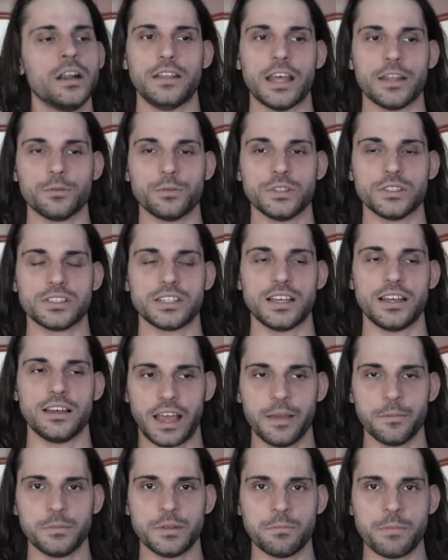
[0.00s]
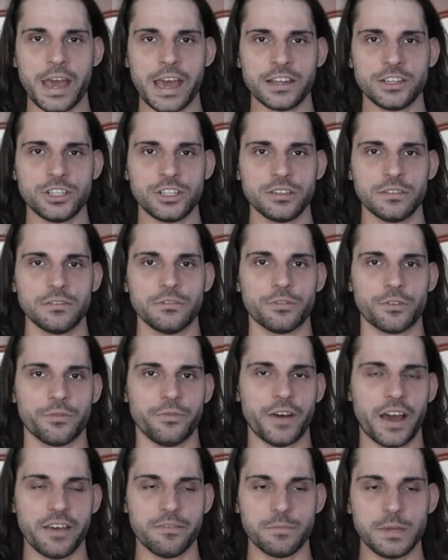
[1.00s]
That was timed match for
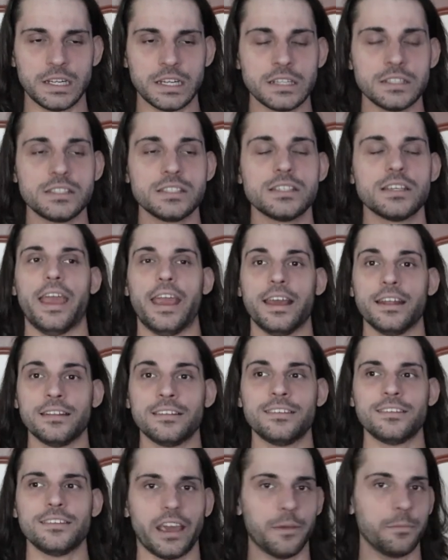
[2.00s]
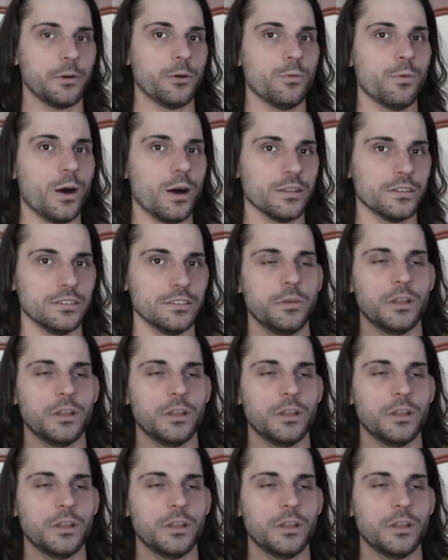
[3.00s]
5 minutes, and Gable won.